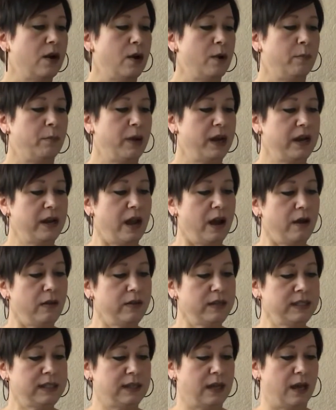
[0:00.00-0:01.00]
By now
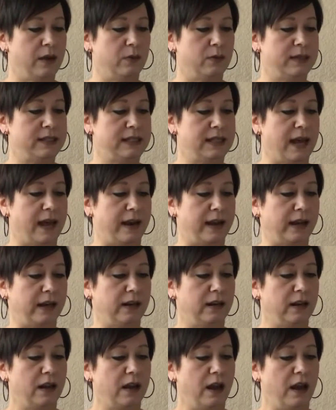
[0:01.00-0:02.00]
the sun was setting.